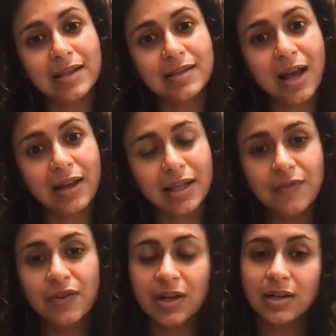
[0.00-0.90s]
is
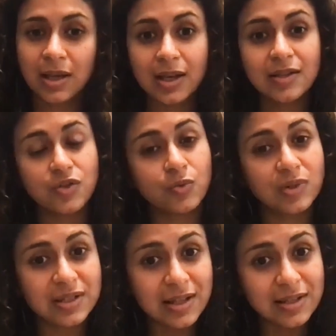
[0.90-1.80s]
that even in kids
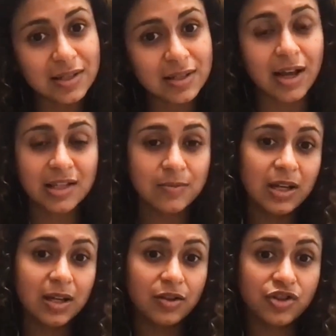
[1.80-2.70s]
who were
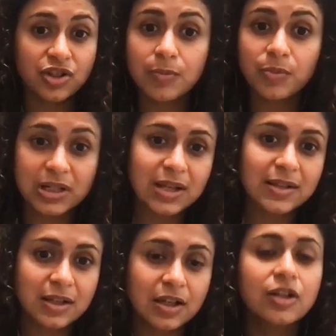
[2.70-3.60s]
sensitized, meaning their skin prick
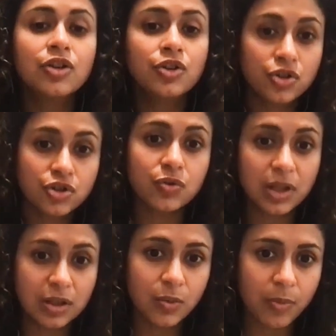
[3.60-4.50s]
testing
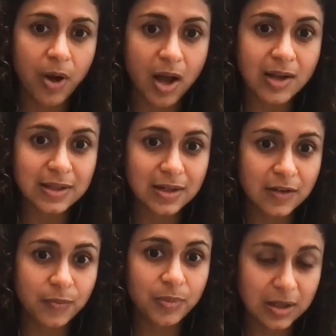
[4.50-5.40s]
showed that they were
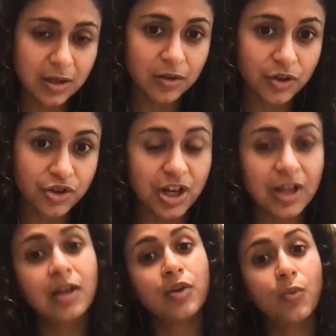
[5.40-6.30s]
positive peanut
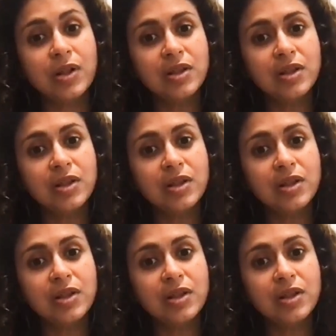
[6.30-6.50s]
allergic,